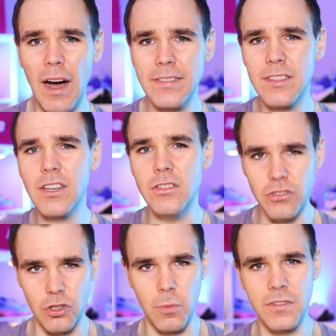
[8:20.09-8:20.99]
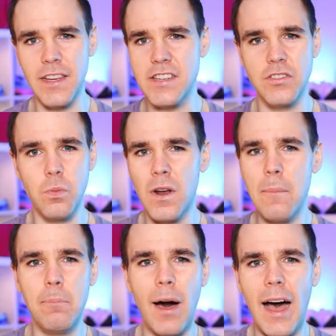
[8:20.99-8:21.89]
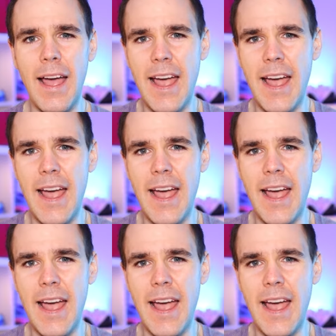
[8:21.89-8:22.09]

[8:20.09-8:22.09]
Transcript: us consumers that just want to buy